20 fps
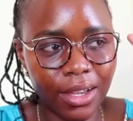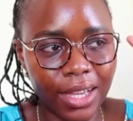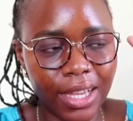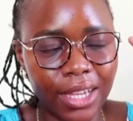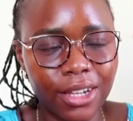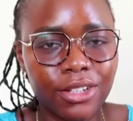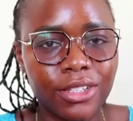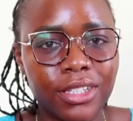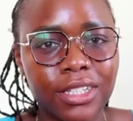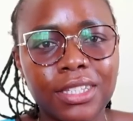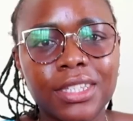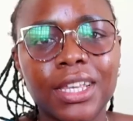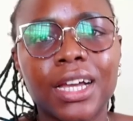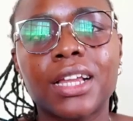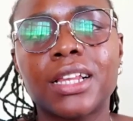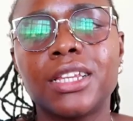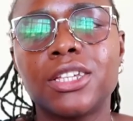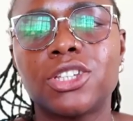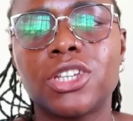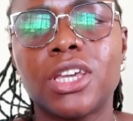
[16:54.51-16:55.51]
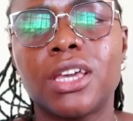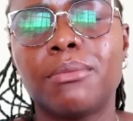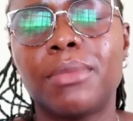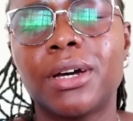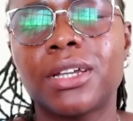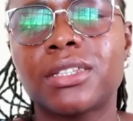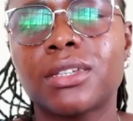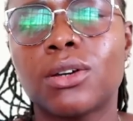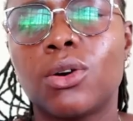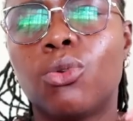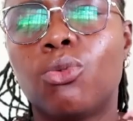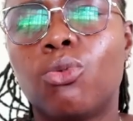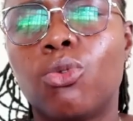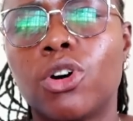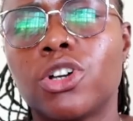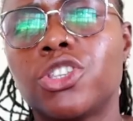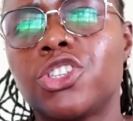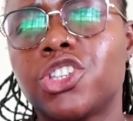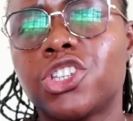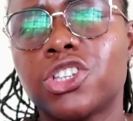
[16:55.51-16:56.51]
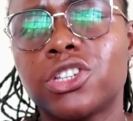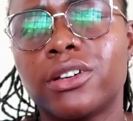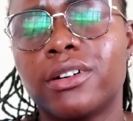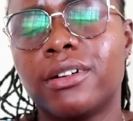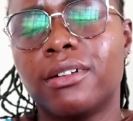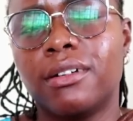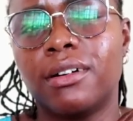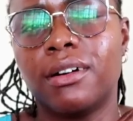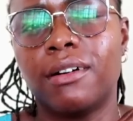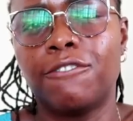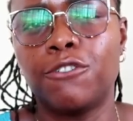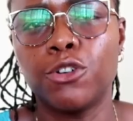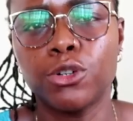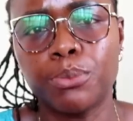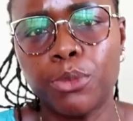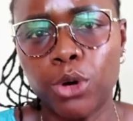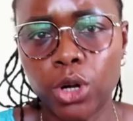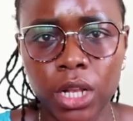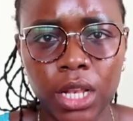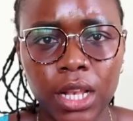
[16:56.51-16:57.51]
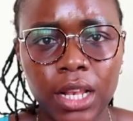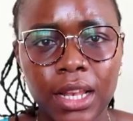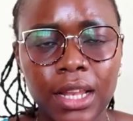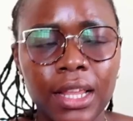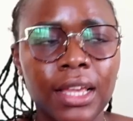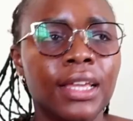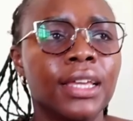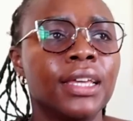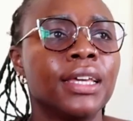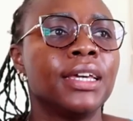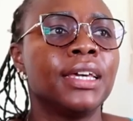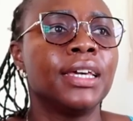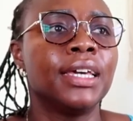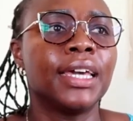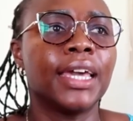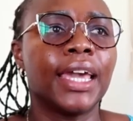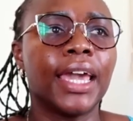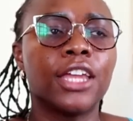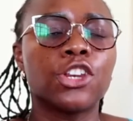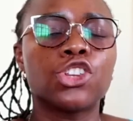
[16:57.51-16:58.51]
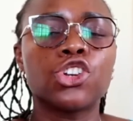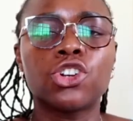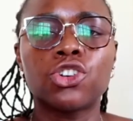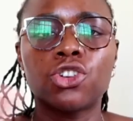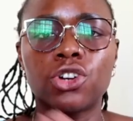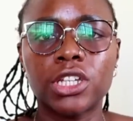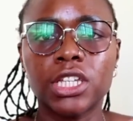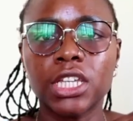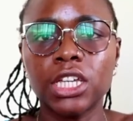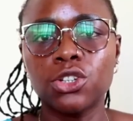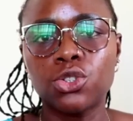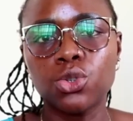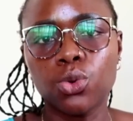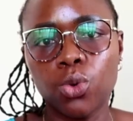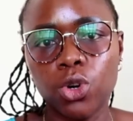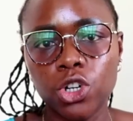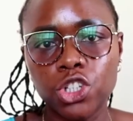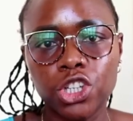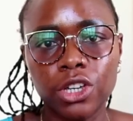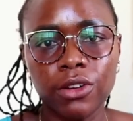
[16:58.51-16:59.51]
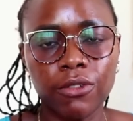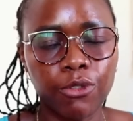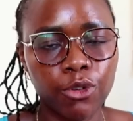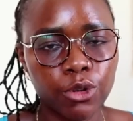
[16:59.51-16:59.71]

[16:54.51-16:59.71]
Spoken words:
this is a cliche, but watch football, and you're not into watching